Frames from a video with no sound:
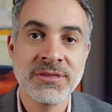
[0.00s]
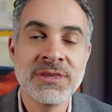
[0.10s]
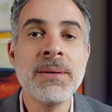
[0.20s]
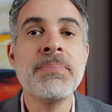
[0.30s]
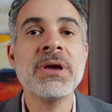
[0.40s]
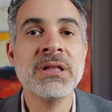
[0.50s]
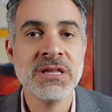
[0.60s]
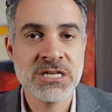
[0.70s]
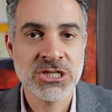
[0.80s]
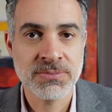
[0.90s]

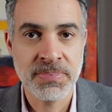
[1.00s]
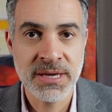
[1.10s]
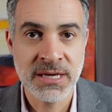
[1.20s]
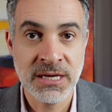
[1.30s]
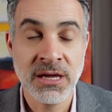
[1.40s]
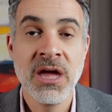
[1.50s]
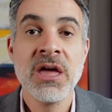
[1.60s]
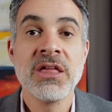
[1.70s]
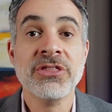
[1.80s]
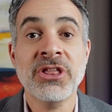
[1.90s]
Typically speaking,
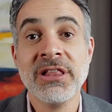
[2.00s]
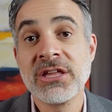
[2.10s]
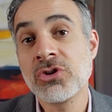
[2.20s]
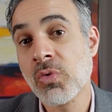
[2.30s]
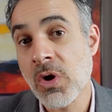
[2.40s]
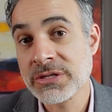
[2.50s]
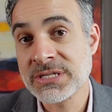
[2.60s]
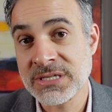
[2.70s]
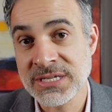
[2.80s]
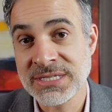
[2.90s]
the lender
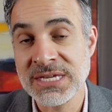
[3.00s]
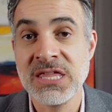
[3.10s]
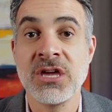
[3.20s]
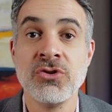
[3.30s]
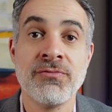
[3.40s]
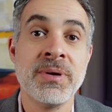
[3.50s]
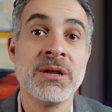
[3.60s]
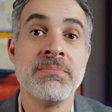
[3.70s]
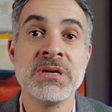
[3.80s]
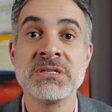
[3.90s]
wants to see that you've been
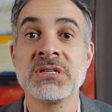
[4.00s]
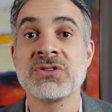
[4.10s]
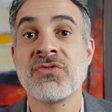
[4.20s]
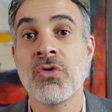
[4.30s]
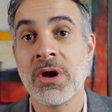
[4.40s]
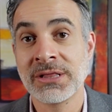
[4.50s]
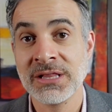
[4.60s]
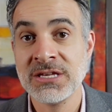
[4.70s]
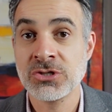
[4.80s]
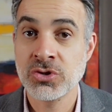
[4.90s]
in business for at
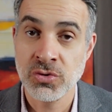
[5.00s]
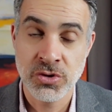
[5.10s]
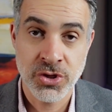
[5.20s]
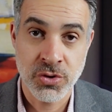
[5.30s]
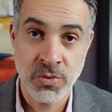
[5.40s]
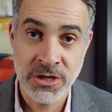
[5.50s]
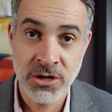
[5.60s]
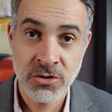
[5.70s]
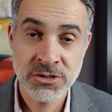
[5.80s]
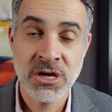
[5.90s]
least 2 to 3
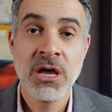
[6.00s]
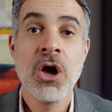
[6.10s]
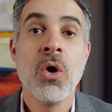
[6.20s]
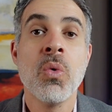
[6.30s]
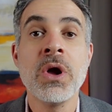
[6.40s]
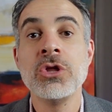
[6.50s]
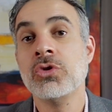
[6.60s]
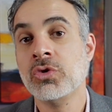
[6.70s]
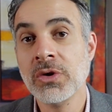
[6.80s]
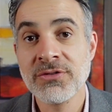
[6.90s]
years when you
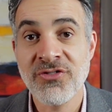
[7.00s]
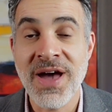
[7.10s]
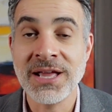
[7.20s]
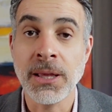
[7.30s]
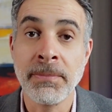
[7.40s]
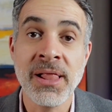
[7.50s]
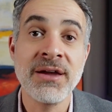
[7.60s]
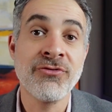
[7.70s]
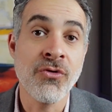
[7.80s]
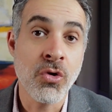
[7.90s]
do in fact
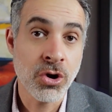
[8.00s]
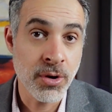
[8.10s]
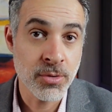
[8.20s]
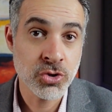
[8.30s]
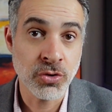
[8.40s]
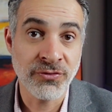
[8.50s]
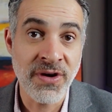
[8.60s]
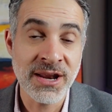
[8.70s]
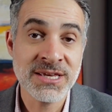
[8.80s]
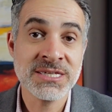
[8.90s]
apply for commercial
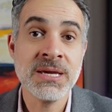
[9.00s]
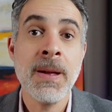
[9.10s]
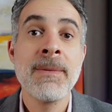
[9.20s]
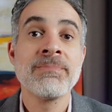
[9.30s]
financing